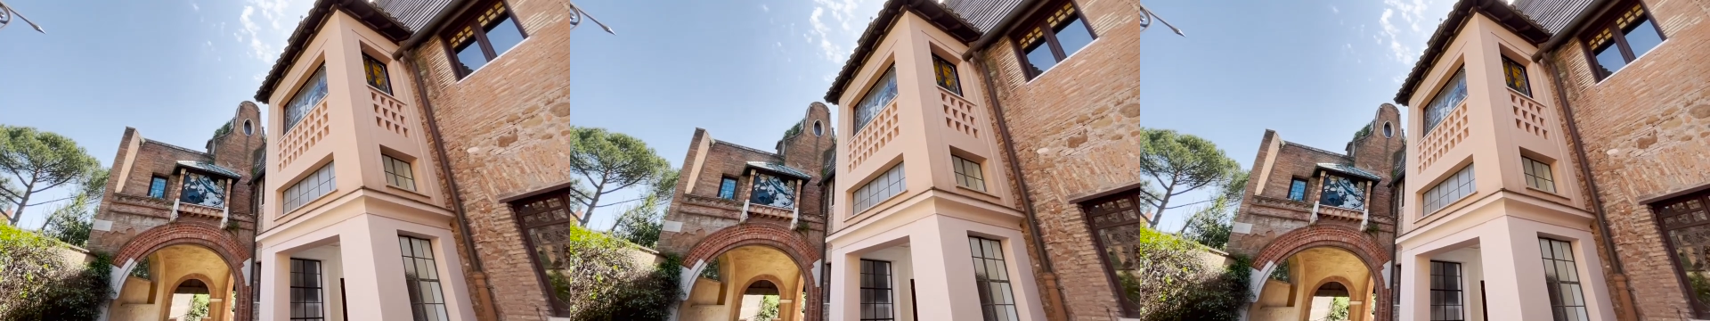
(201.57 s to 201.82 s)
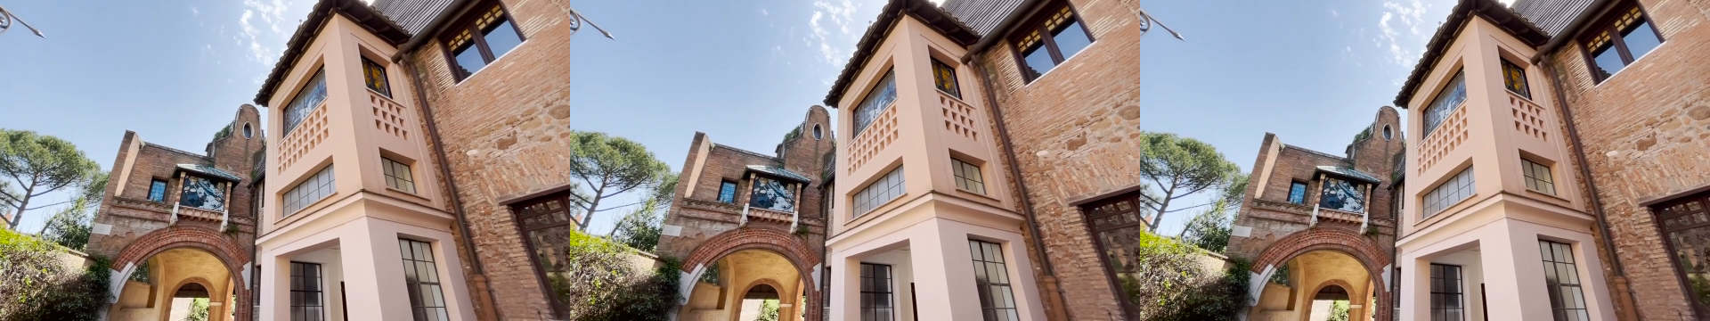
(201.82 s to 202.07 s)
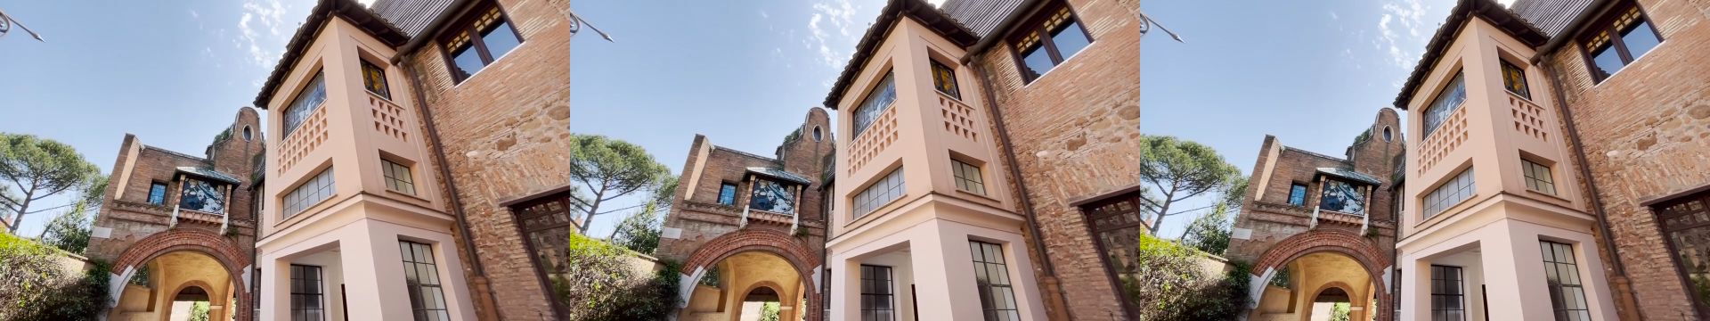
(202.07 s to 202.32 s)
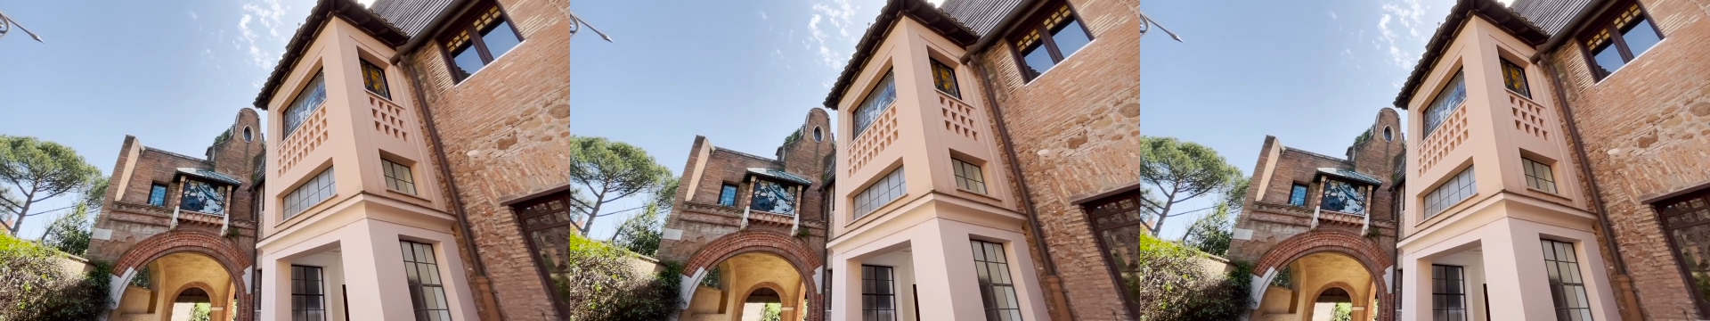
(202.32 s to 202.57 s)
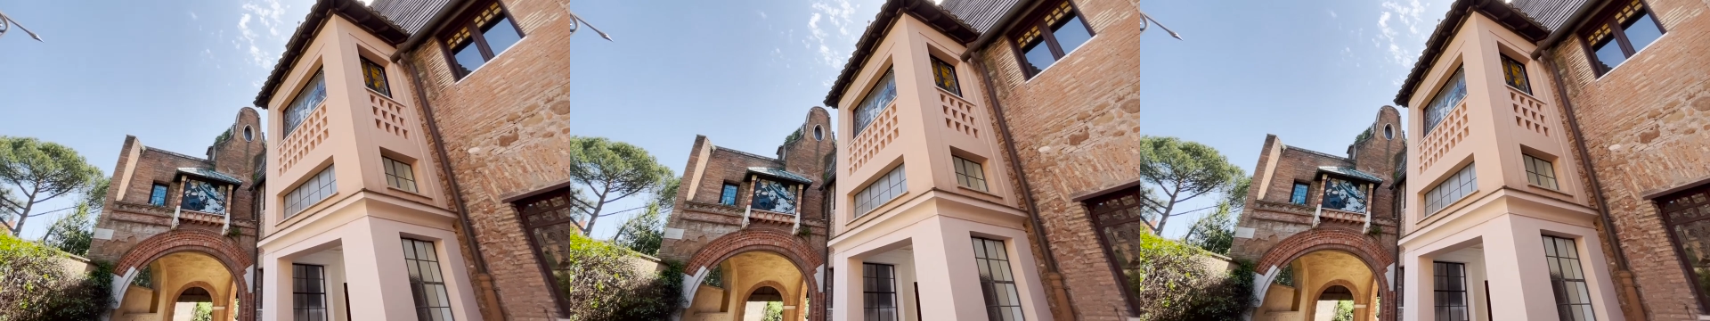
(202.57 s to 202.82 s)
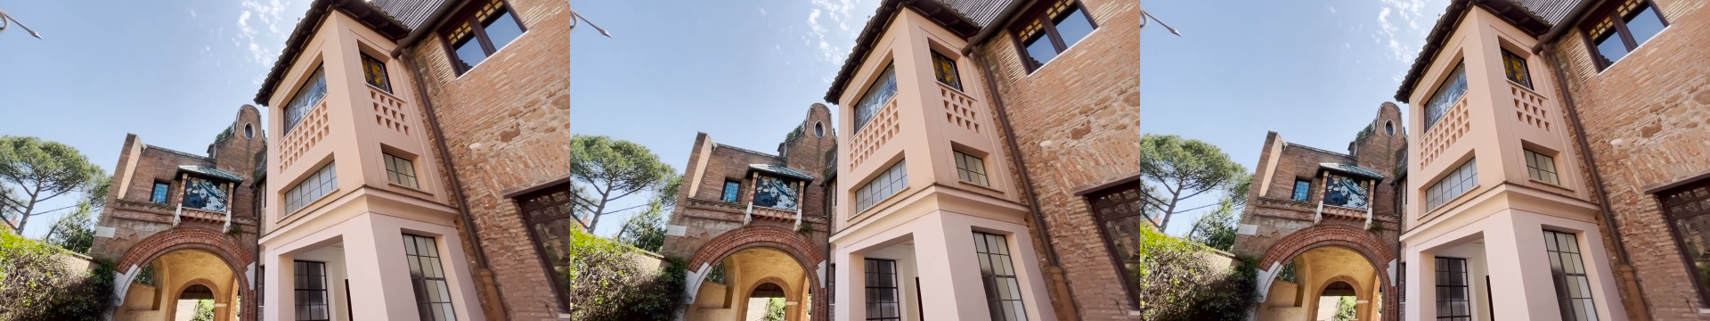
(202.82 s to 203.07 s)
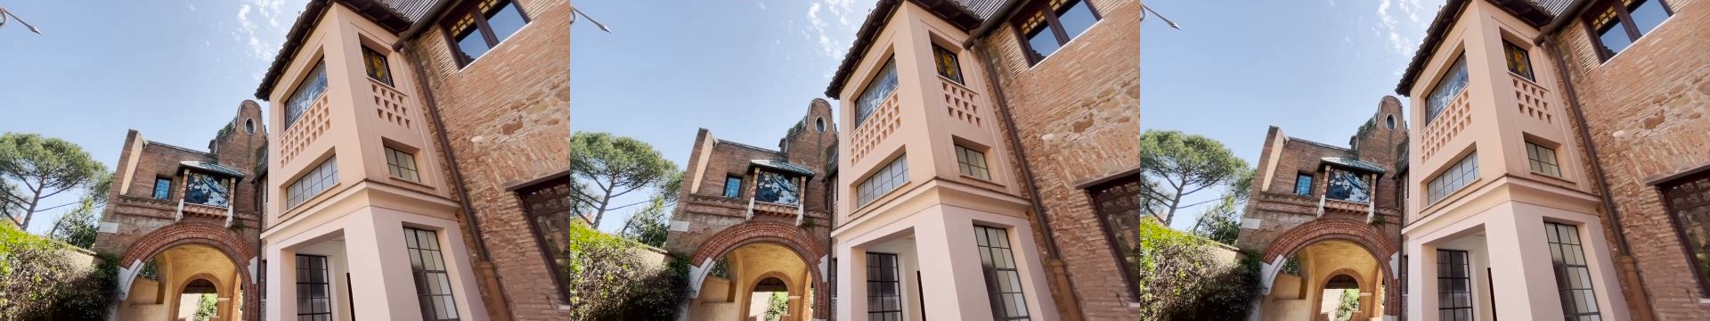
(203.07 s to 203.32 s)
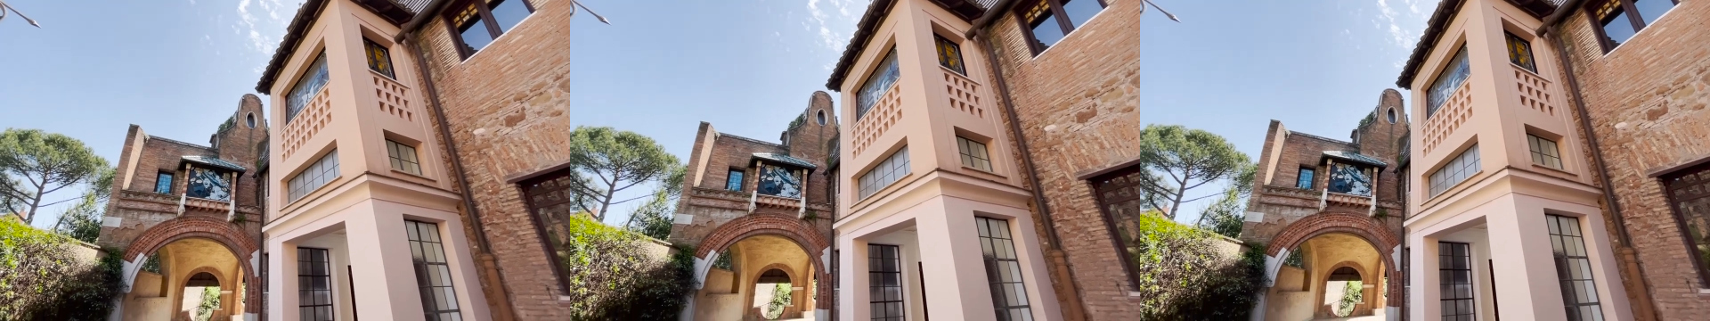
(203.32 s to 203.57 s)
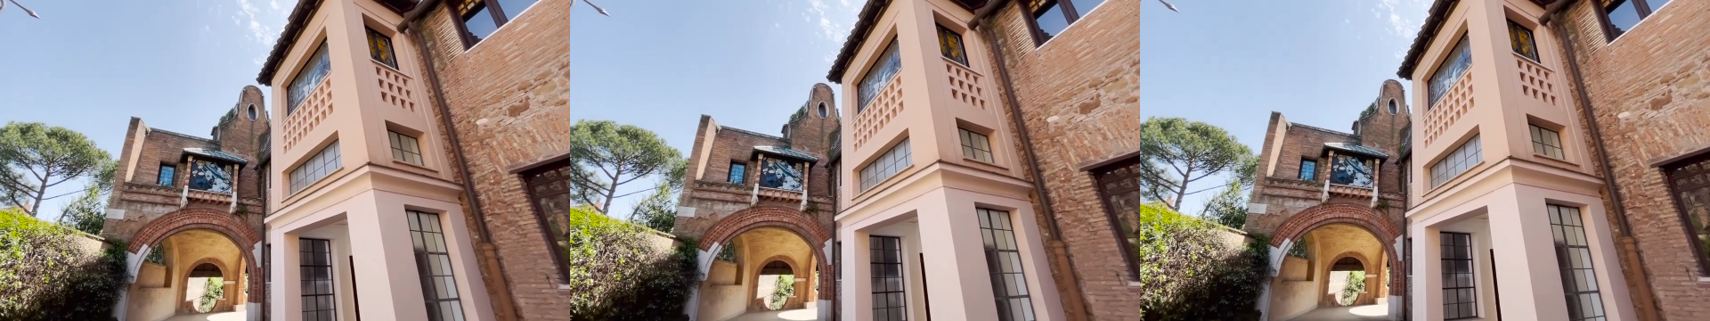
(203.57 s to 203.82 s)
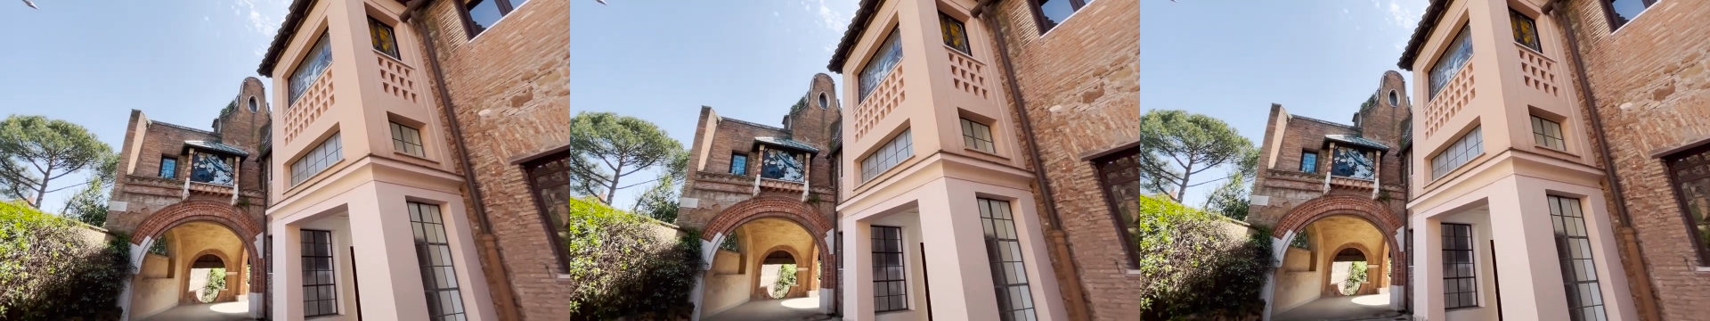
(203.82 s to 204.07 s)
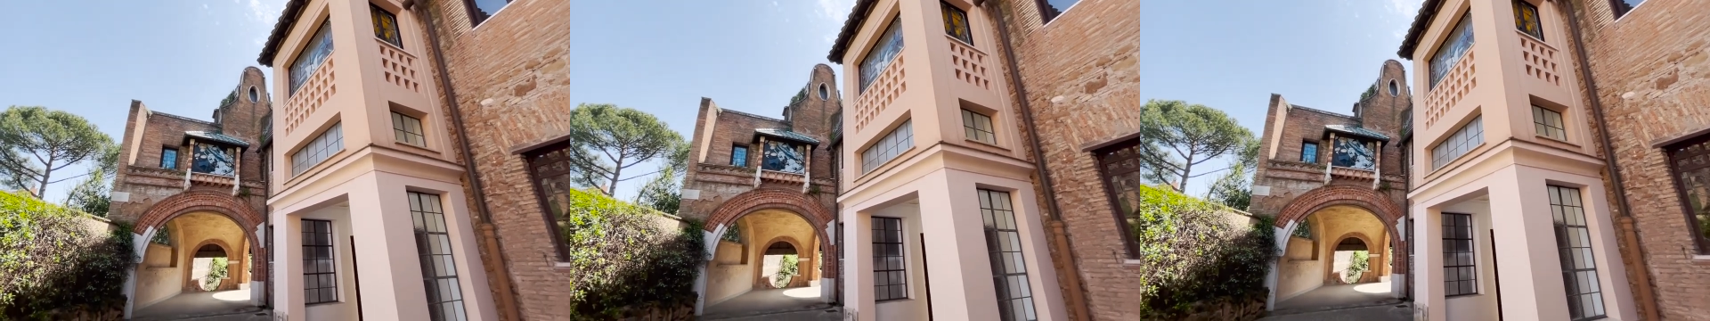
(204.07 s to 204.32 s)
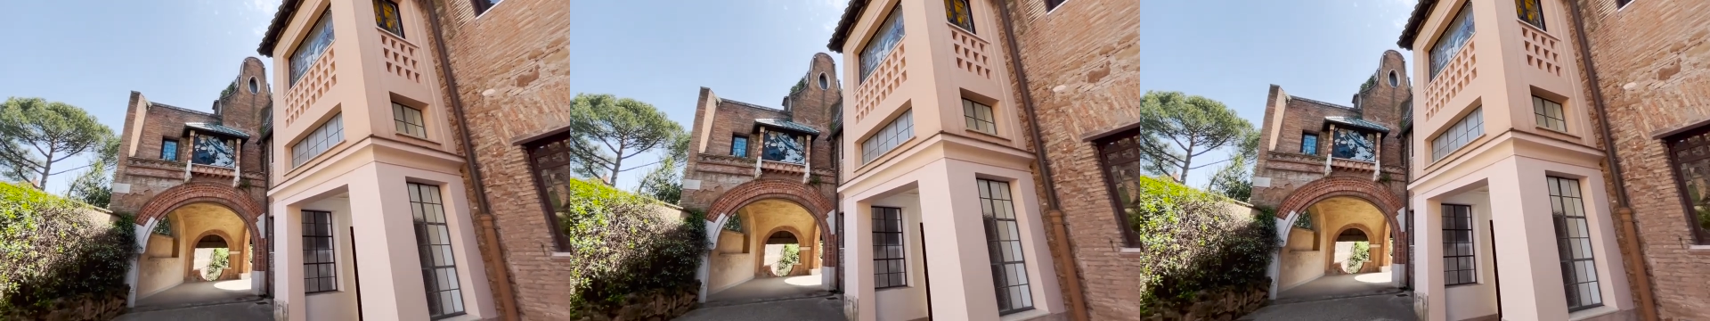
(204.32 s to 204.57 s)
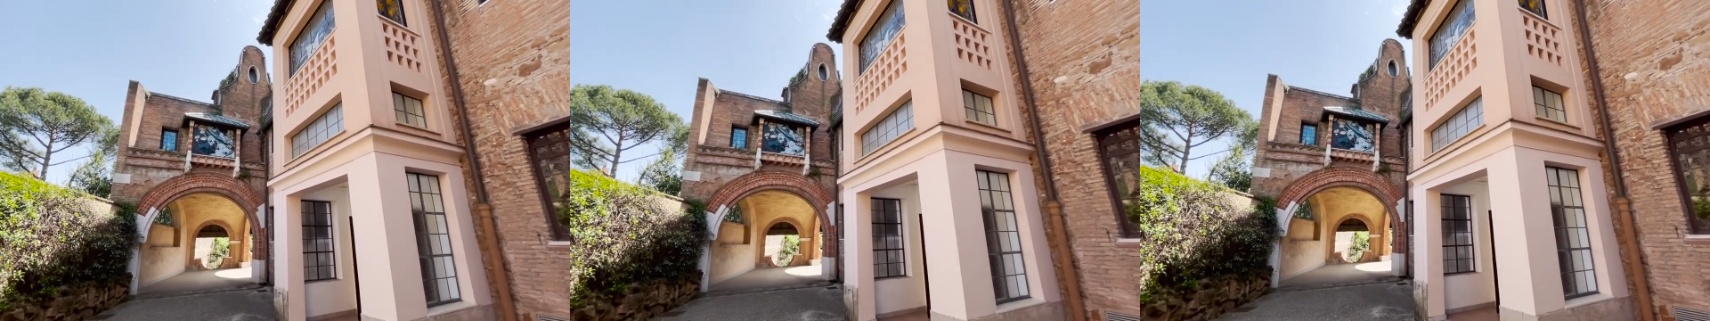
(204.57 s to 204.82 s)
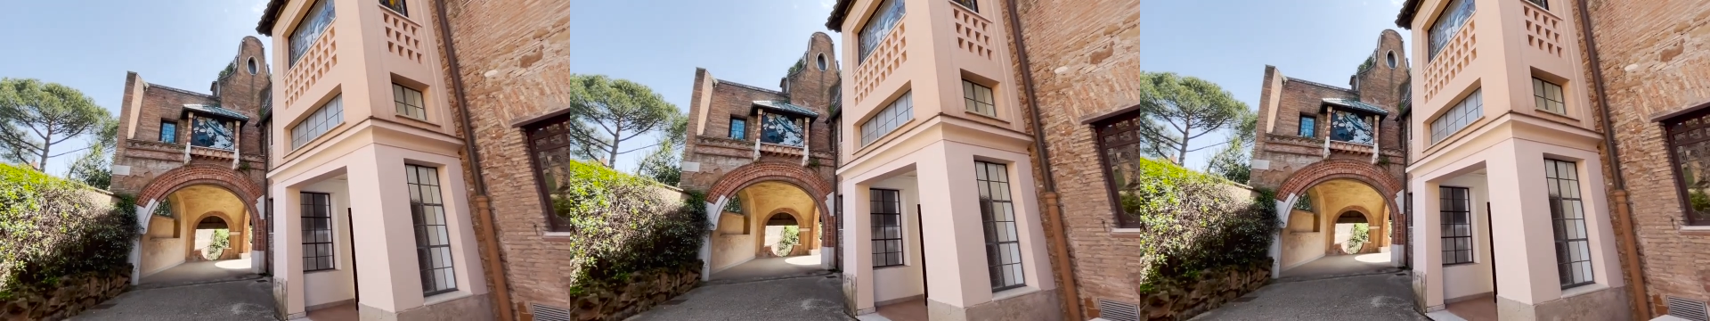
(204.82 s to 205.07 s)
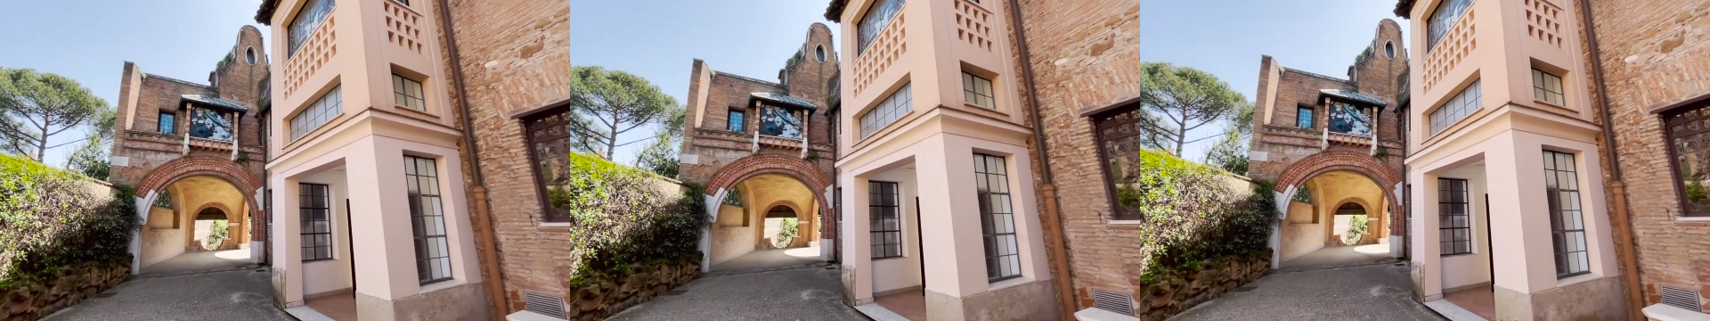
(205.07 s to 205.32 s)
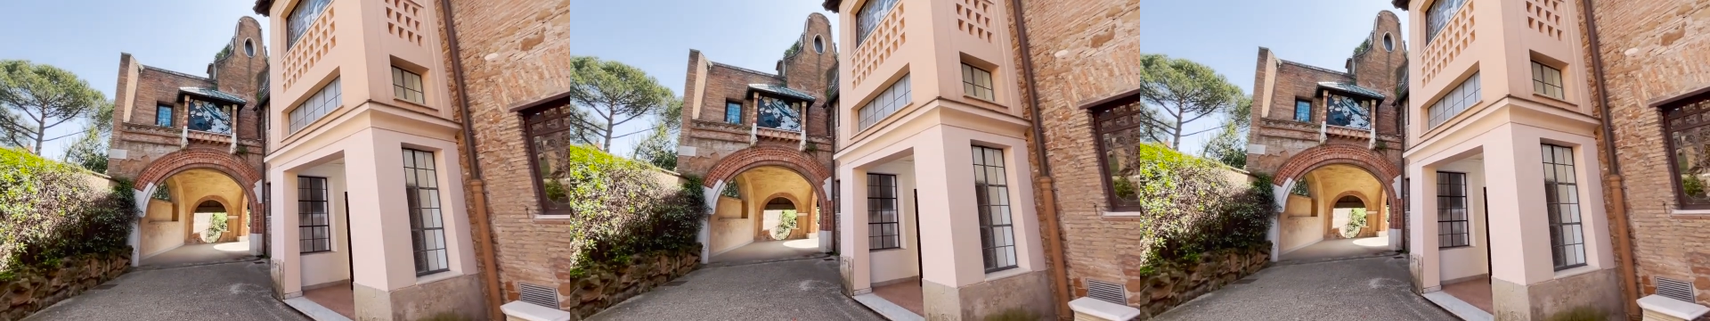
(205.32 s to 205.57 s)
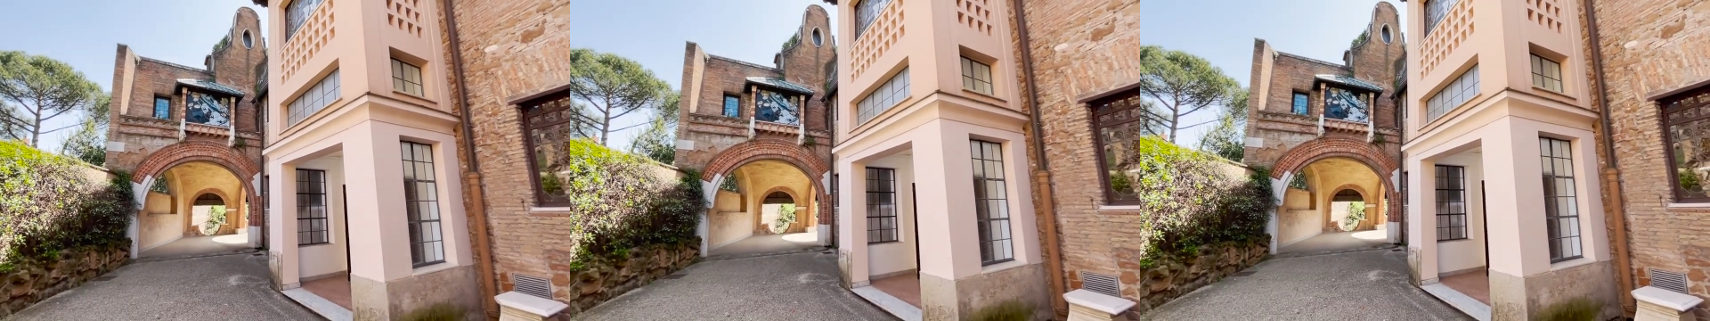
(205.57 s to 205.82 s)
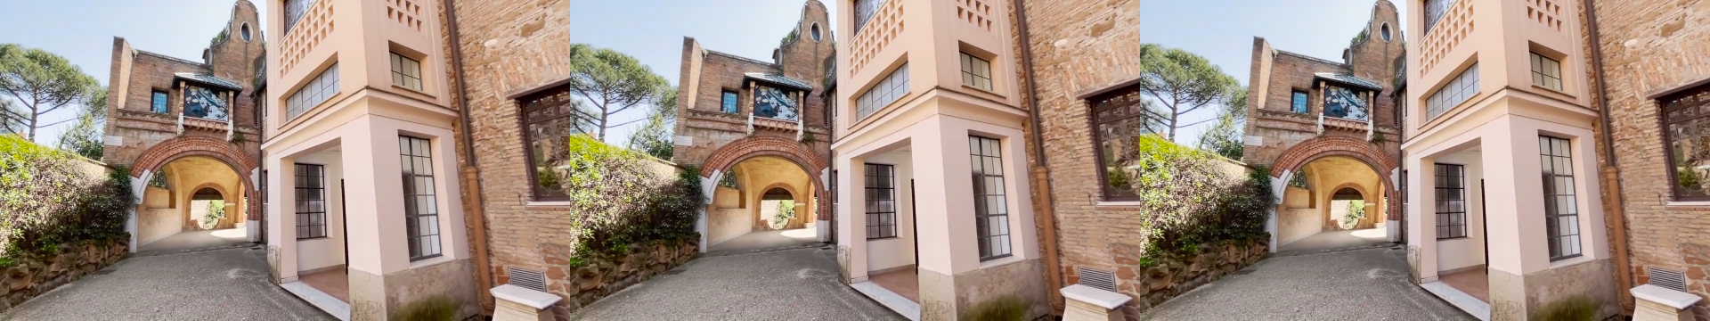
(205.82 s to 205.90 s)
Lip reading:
Nobody's mouth can be seen.